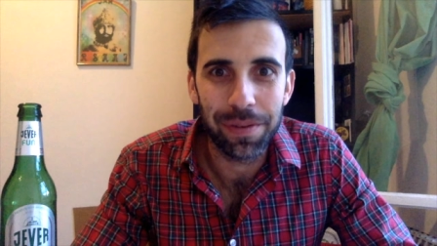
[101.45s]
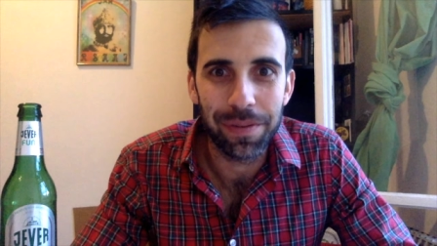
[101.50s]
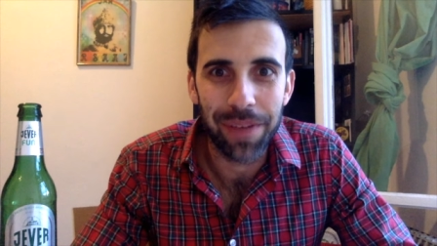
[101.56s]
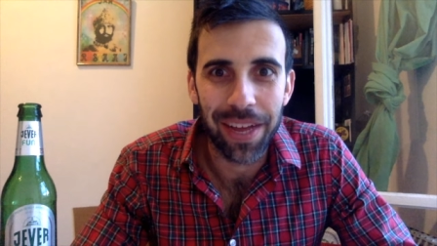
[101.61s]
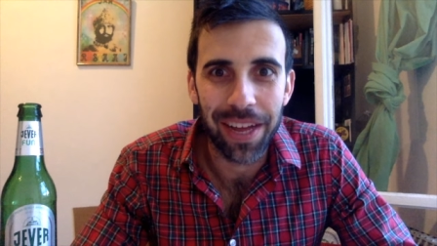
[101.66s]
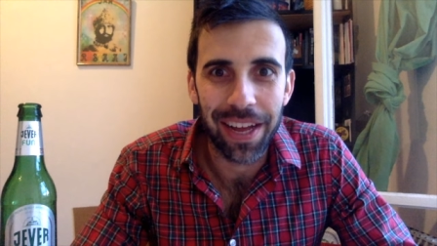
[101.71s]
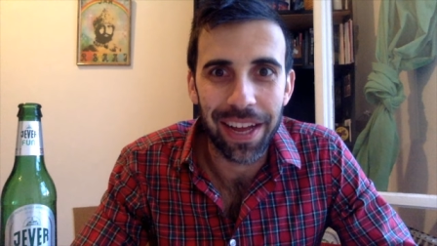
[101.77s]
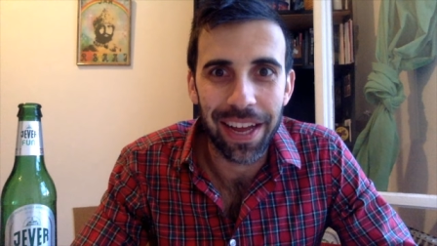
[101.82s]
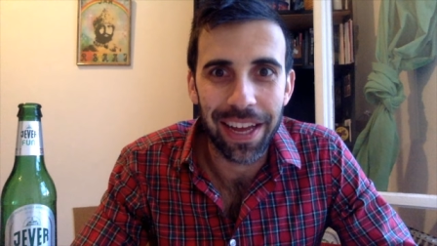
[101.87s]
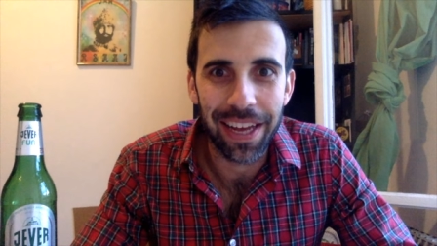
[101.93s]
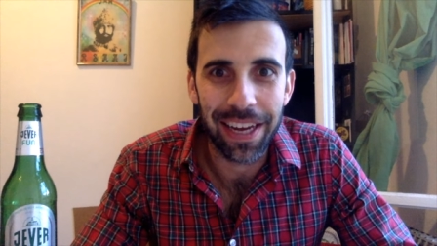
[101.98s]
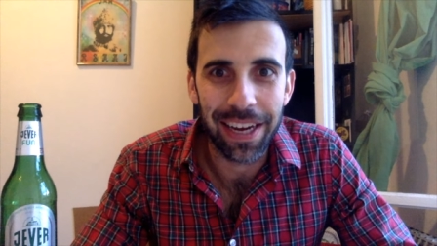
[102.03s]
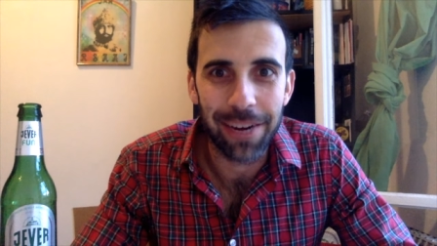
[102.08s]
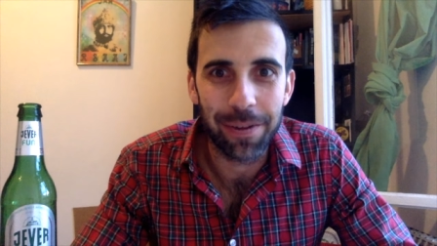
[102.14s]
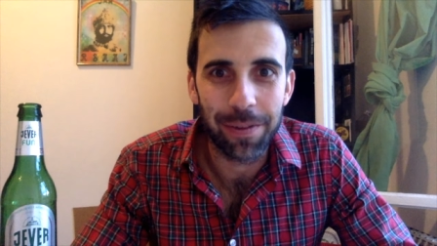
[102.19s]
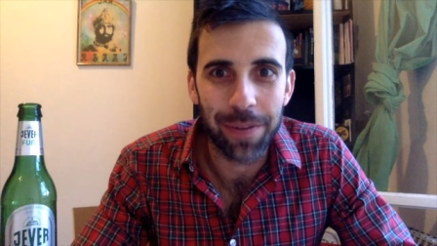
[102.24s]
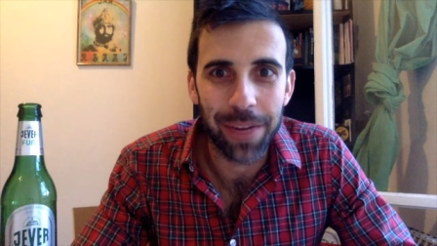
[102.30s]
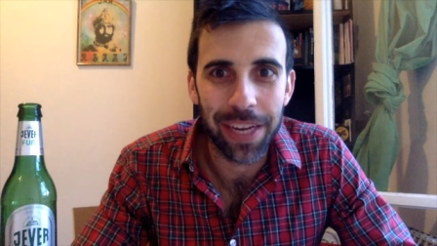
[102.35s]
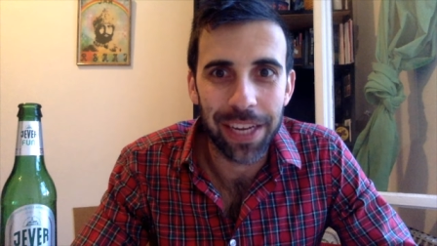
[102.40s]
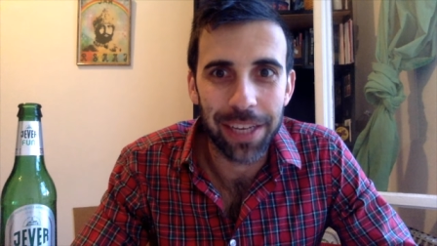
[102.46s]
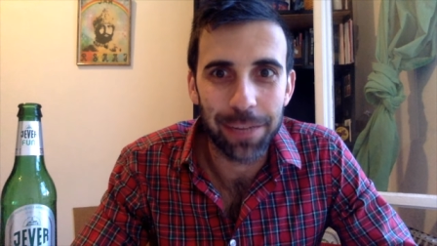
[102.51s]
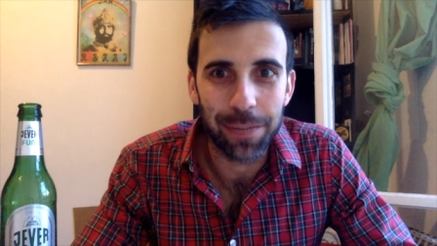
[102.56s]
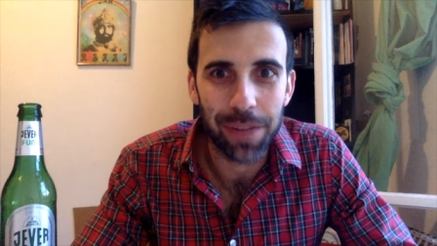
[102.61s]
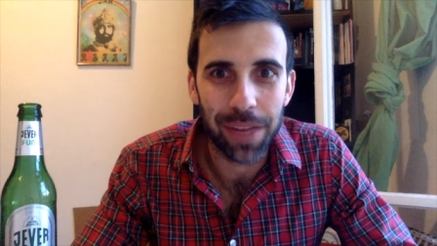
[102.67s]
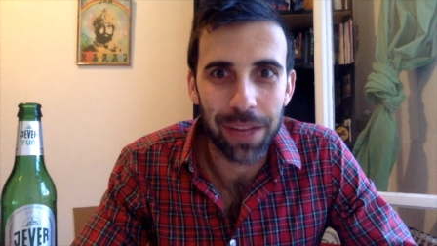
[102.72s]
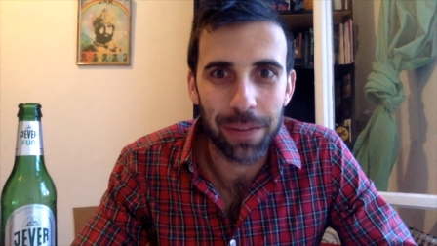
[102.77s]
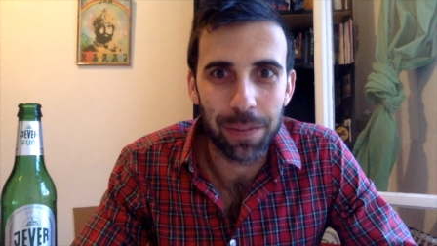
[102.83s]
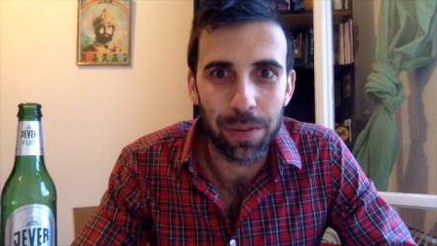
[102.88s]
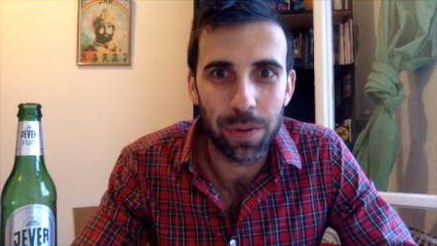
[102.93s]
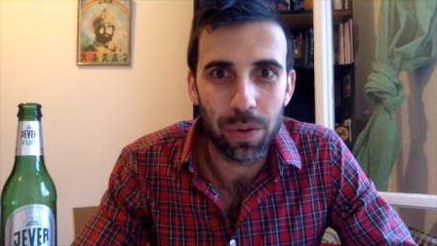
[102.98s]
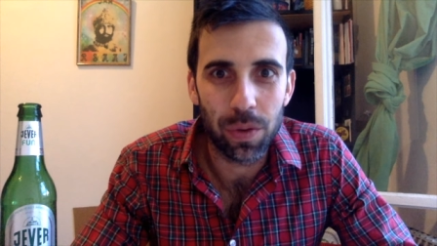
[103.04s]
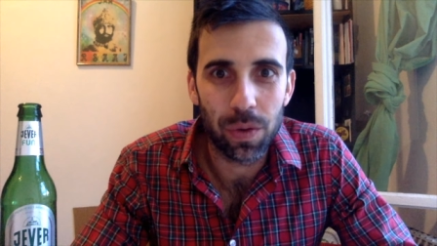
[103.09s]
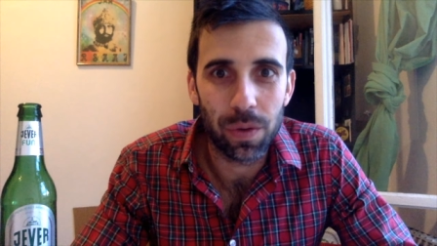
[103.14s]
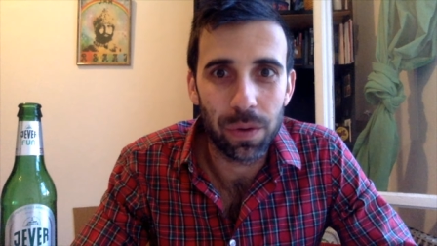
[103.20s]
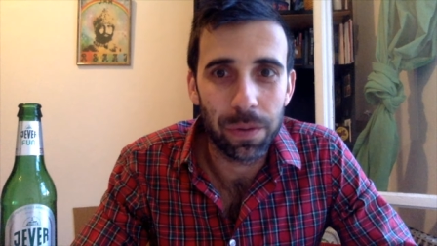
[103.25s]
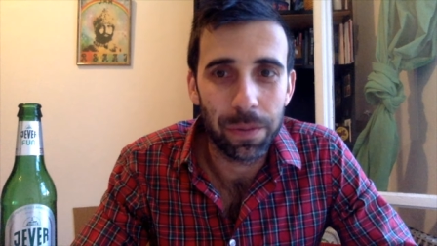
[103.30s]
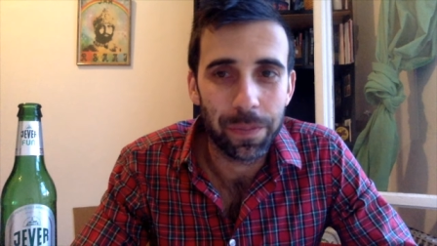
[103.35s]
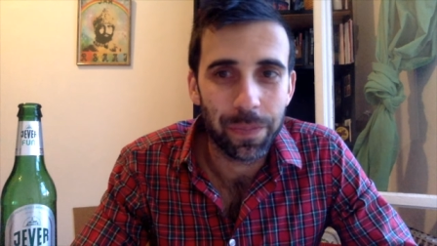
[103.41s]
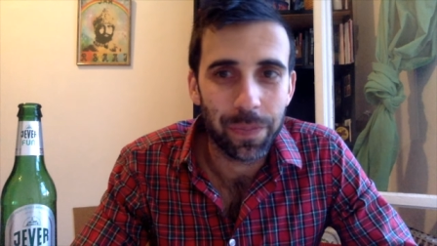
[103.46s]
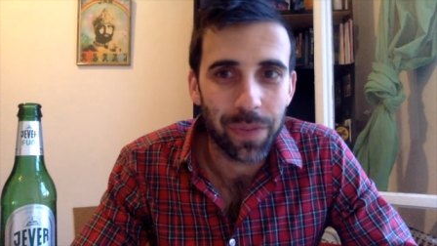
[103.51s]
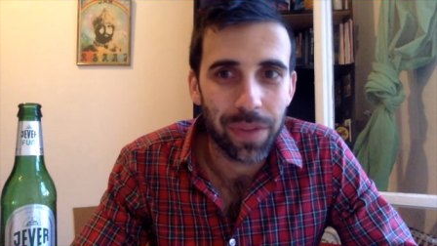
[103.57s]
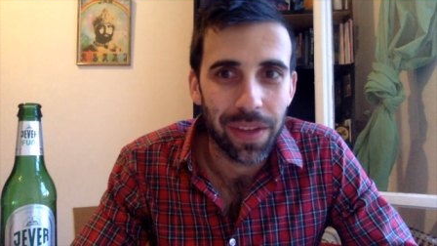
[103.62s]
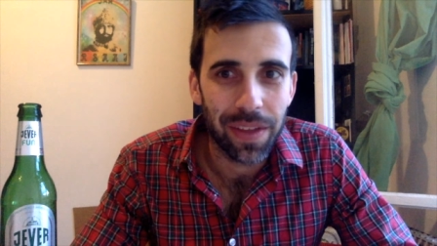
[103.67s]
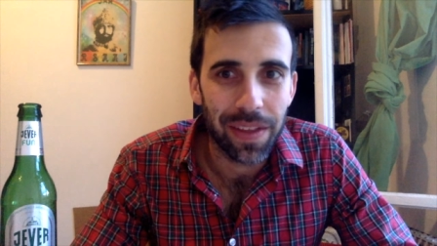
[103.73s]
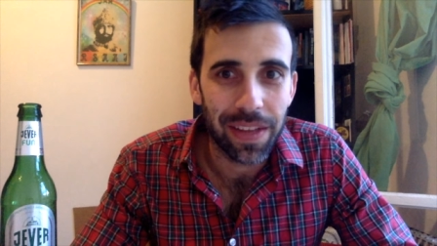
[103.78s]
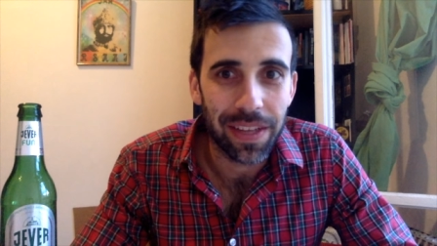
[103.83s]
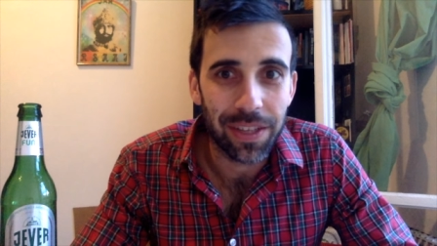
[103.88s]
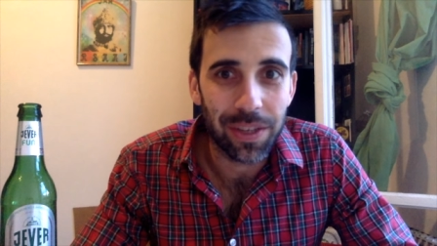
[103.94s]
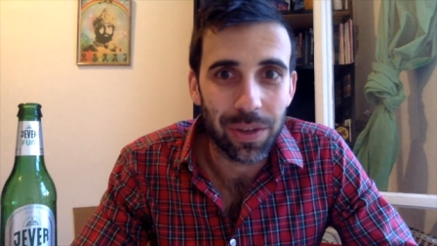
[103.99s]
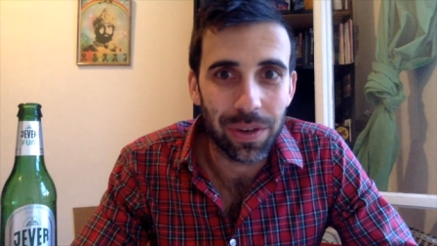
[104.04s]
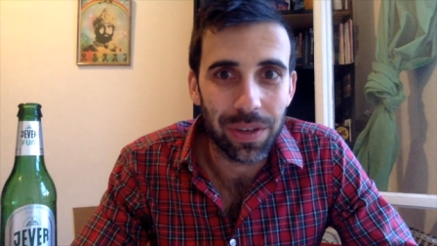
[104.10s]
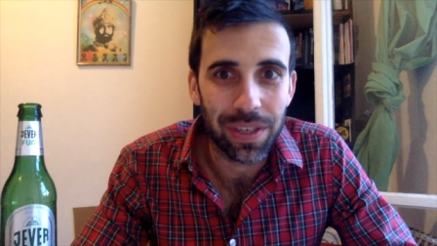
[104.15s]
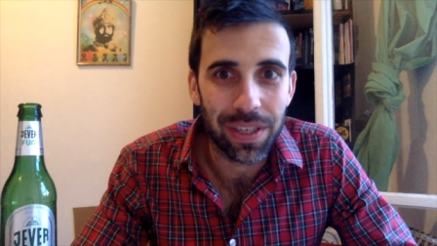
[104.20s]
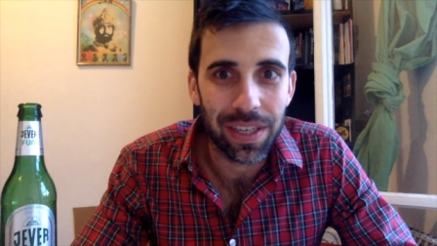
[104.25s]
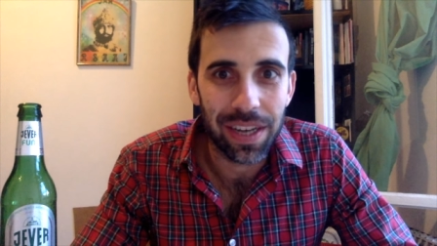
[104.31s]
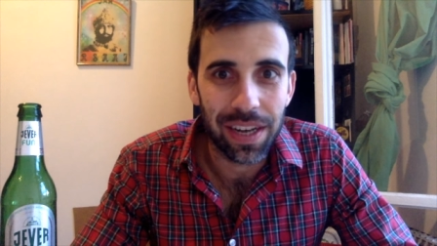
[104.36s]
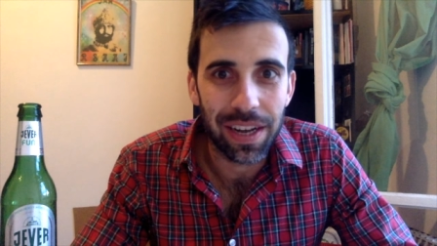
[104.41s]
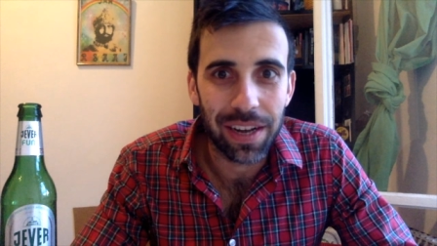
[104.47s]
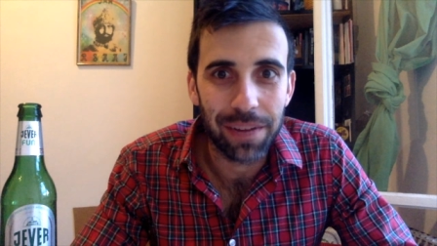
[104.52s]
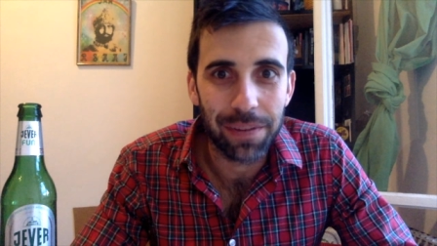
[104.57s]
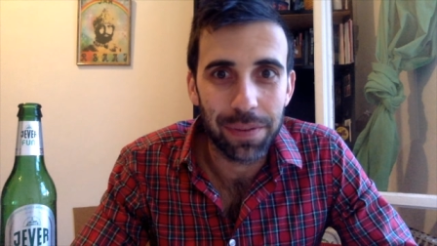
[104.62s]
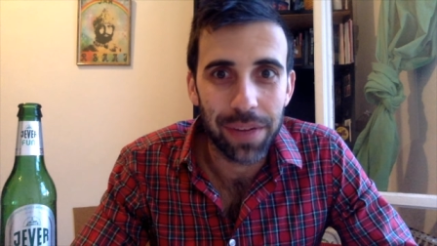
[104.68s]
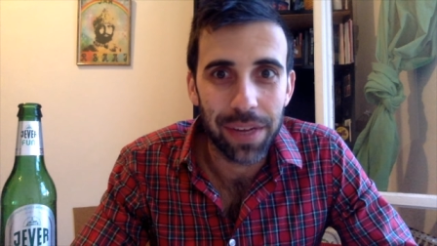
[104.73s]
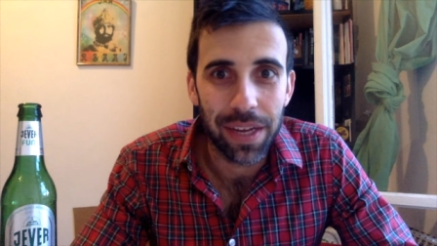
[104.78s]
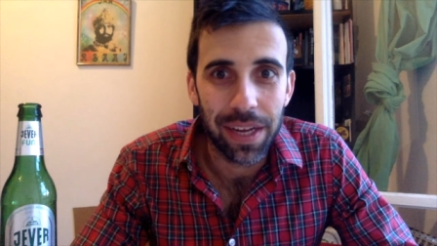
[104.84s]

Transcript: uh, hanging out with mates, playing pool, that sort of stuff.